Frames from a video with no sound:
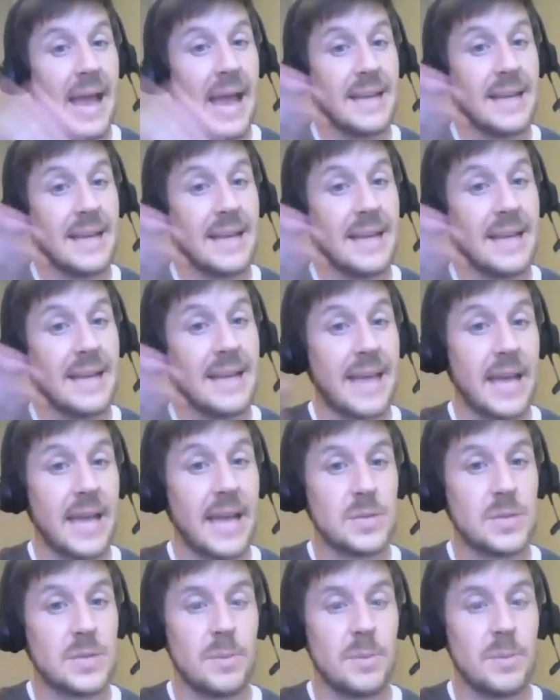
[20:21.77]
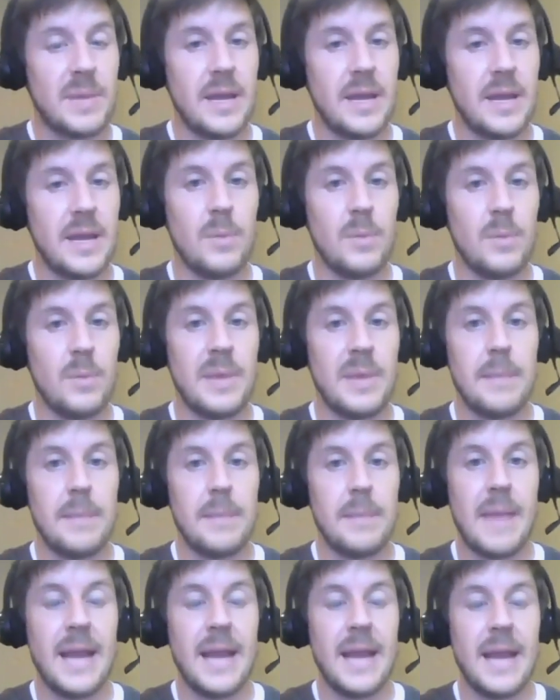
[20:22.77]
Um, pancakes would be
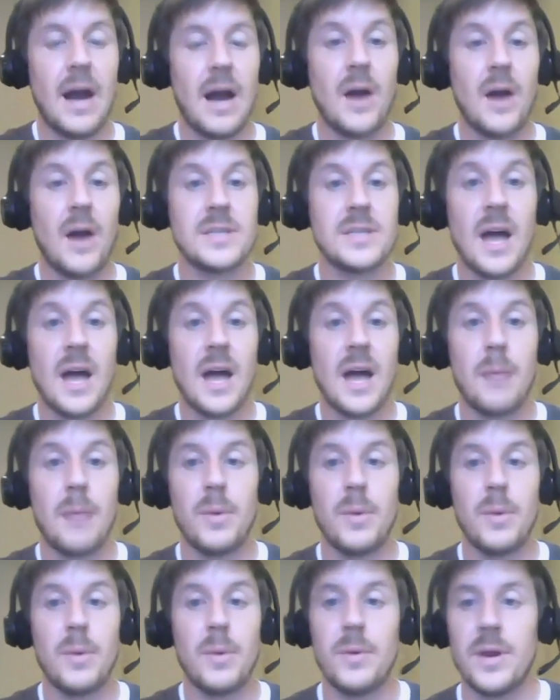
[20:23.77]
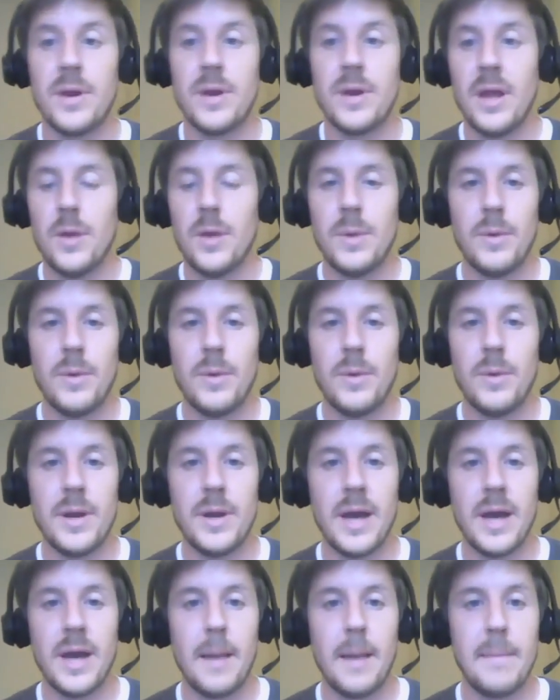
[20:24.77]
would be made on top. We would
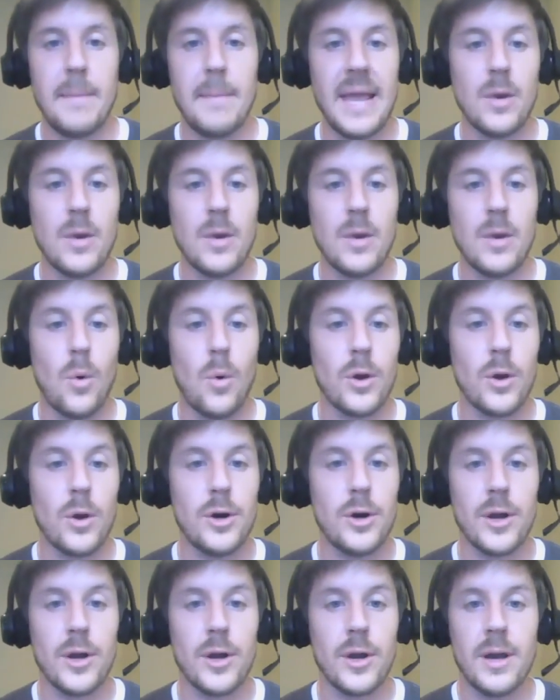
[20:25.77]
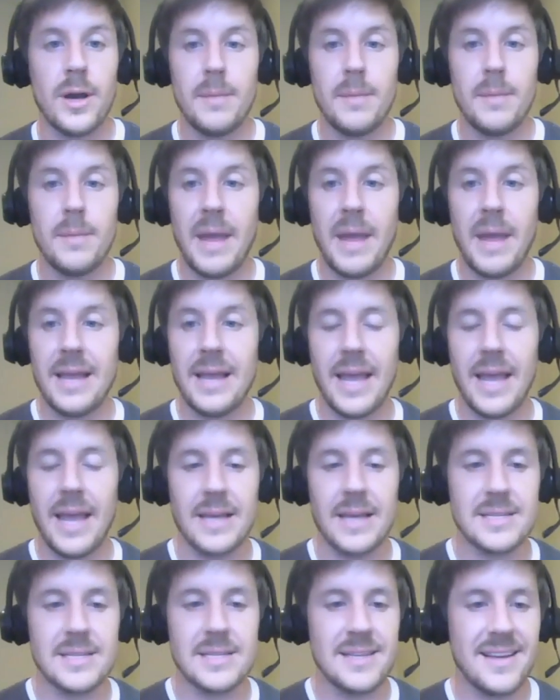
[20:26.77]
we would uh, make or cook
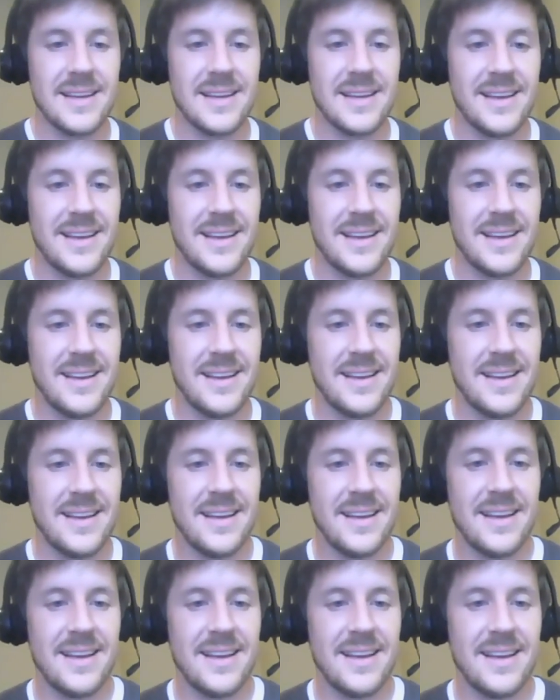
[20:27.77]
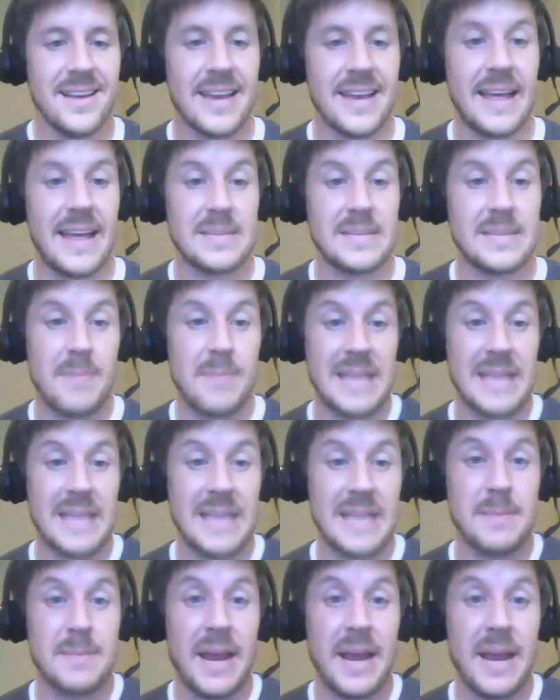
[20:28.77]
pancakes. okay, that's
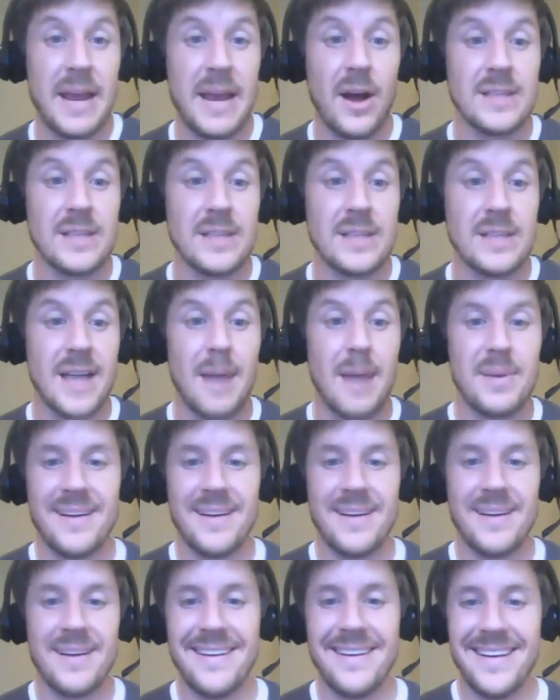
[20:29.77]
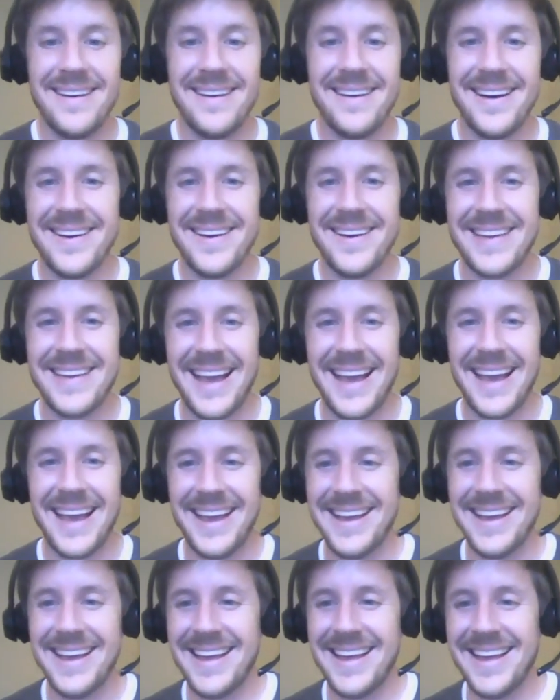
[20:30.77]
that's made on top.
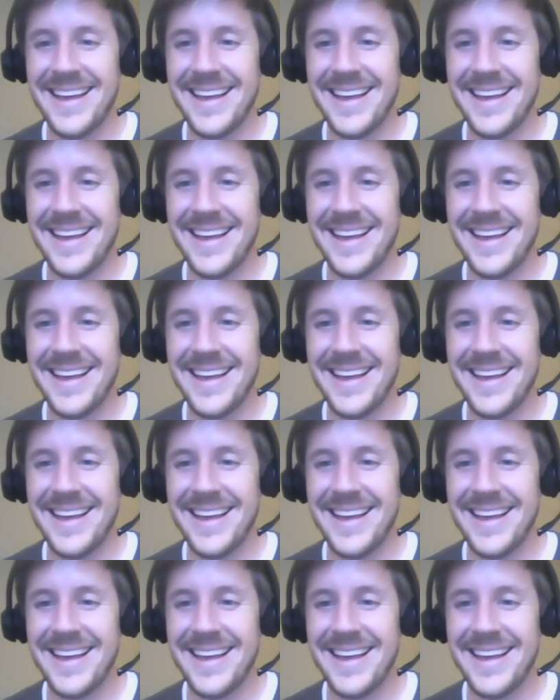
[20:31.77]
Okay.